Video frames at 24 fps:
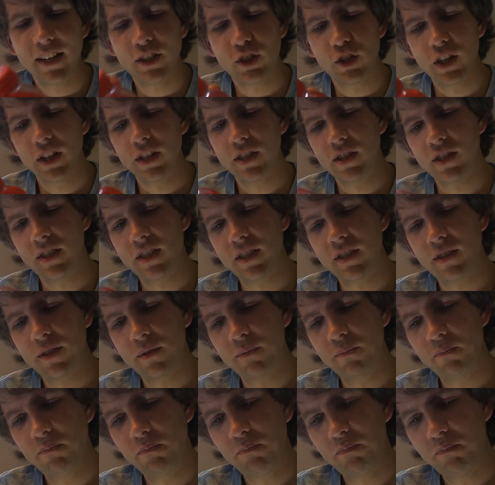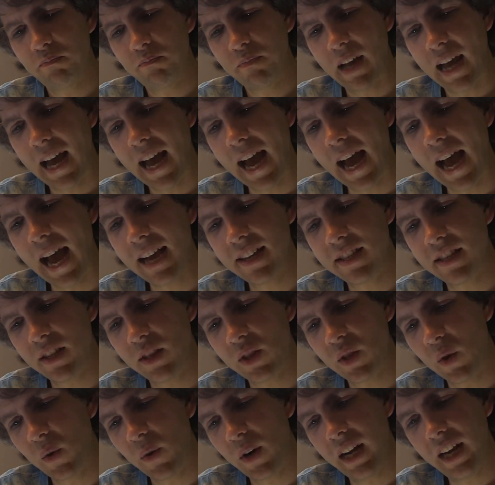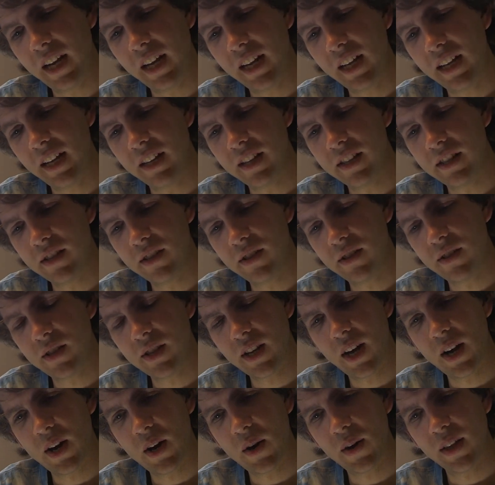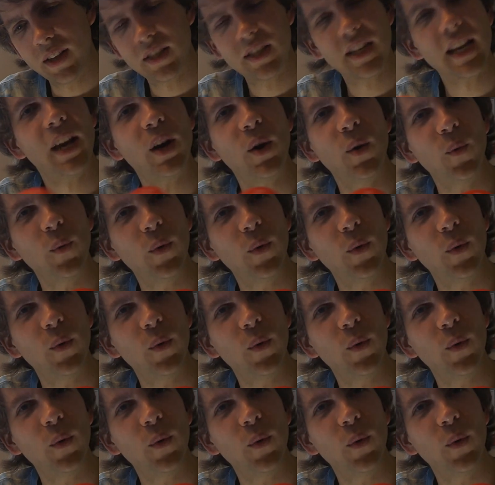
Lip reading: It just has it the way it is, so it's kind